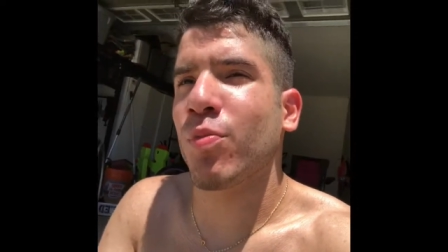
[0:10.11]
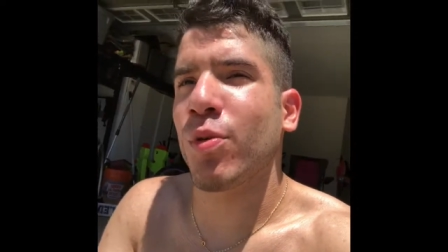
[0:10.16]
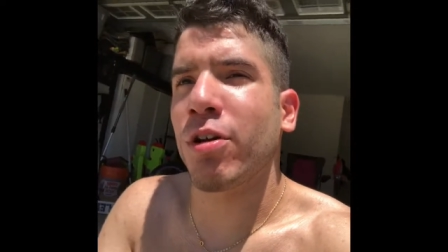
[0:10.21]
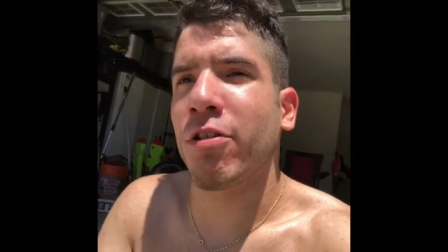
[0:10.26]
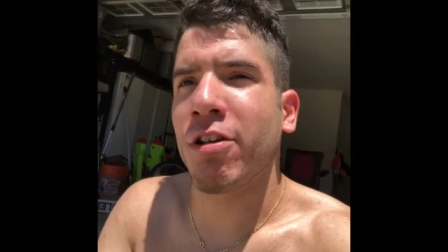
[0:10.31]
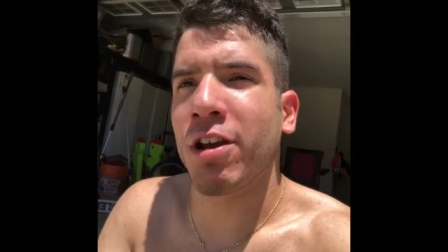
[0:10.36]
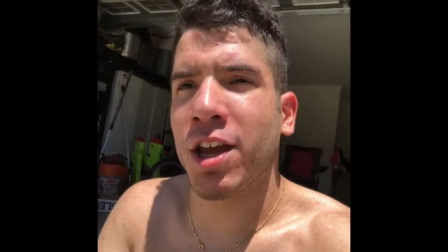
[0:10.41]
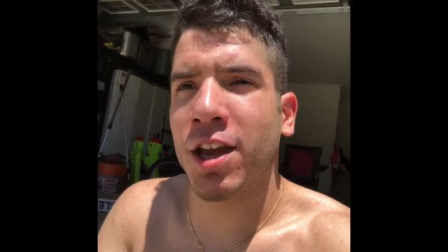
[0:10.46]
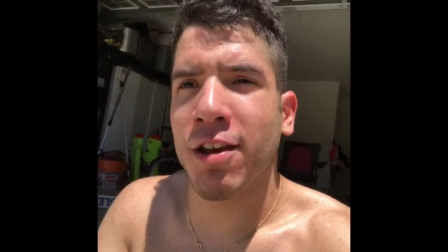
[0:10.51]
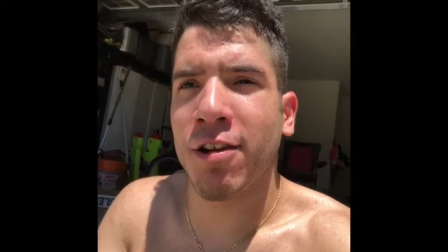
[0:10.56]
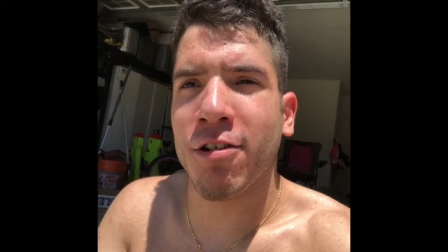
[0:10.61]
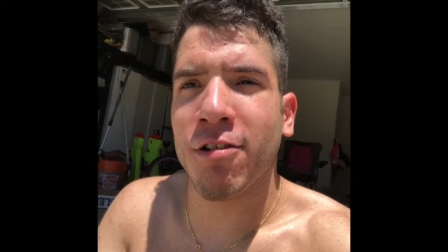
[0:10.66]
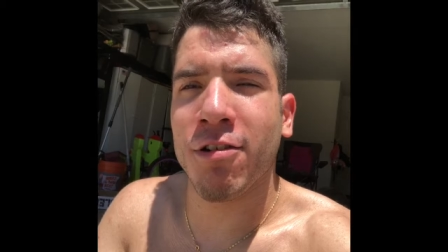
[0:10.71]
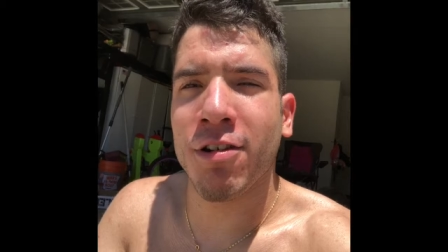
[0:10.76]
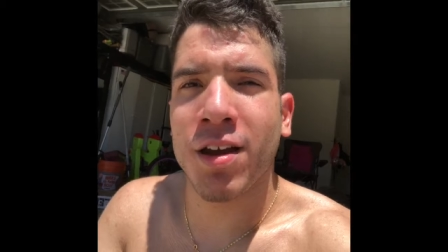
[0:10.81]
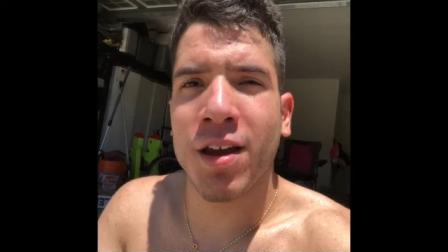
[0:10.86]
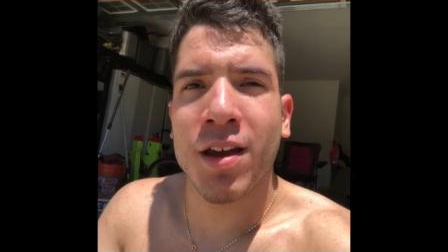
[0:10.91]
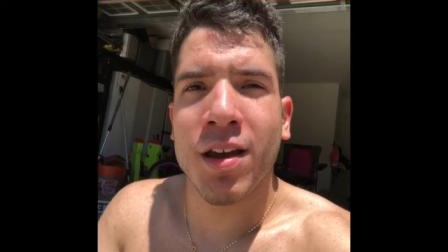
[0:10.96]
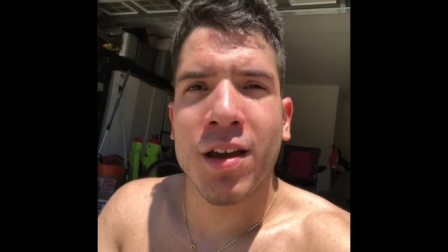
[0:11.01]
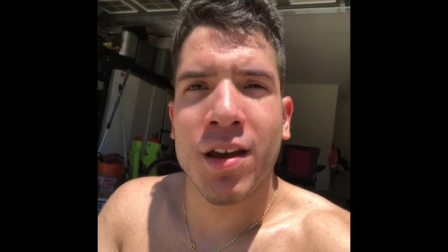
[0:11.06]
We're here.
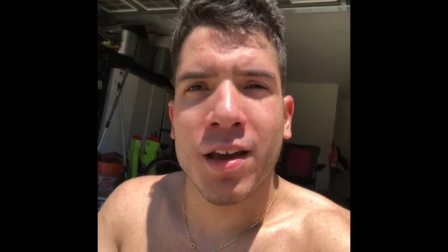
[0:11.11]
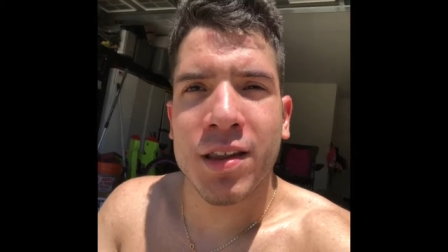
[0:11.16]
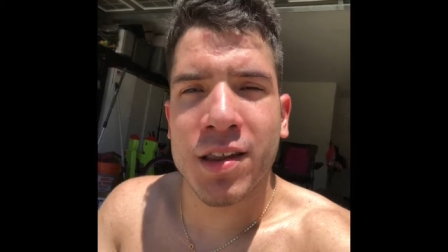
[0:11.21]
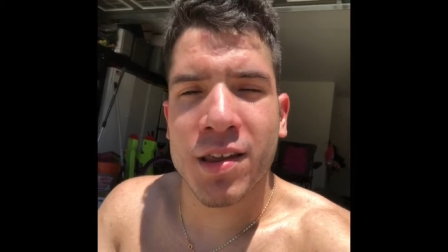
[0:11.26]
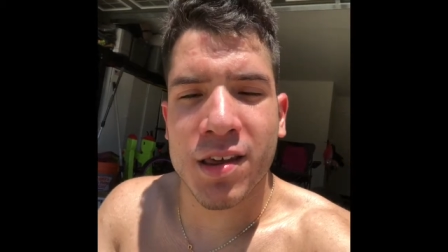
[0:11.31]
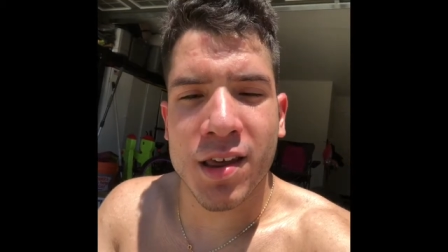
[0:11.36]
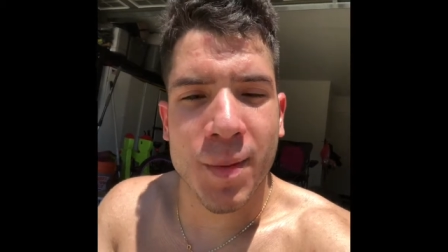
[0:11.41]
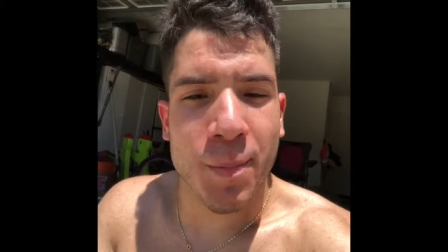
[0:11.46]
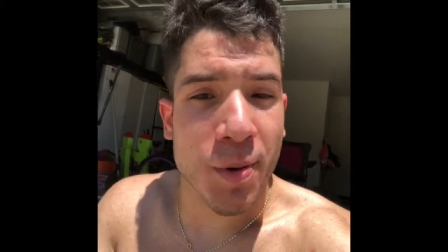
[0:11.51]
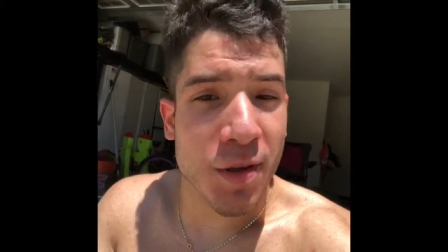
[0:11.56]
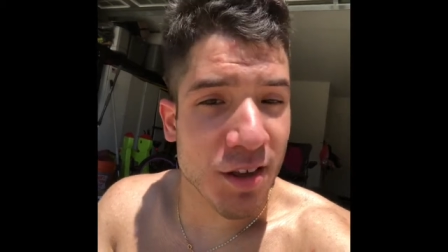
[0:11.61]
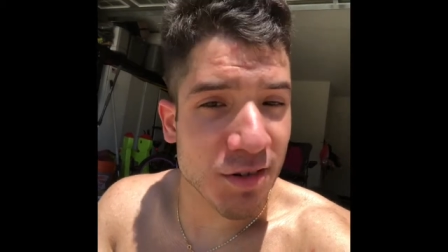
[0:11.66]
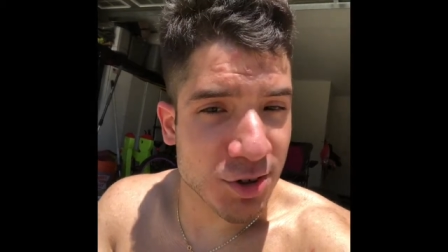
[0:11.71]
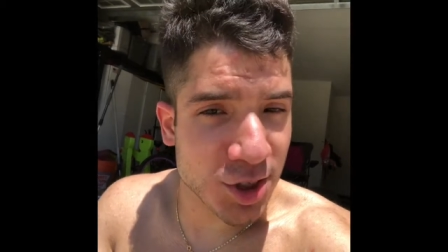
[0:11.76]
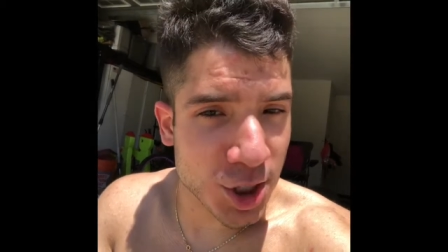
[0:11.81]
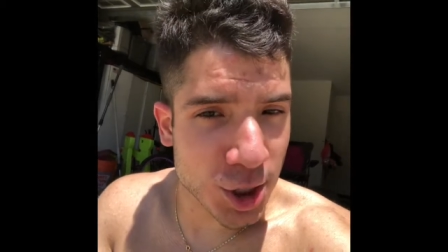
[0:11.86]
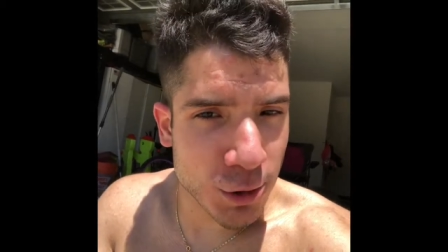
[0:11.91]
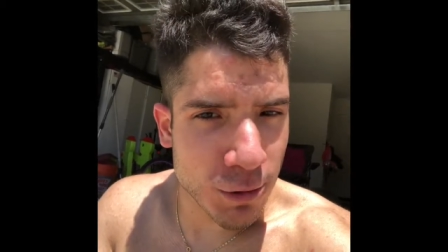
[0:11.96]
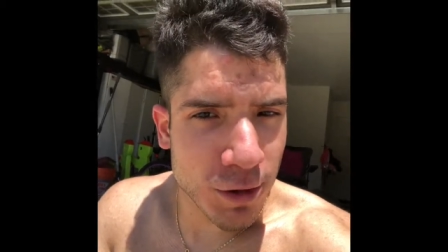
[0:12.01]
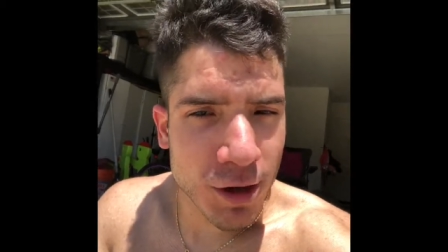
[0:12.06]
This is episode
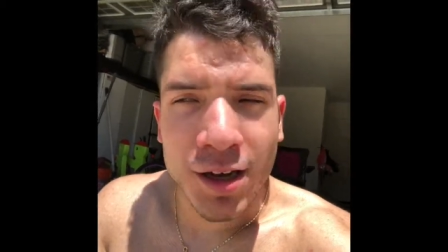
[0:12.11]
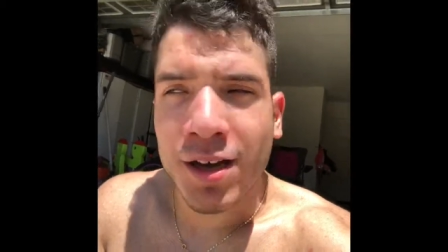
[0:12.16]
2.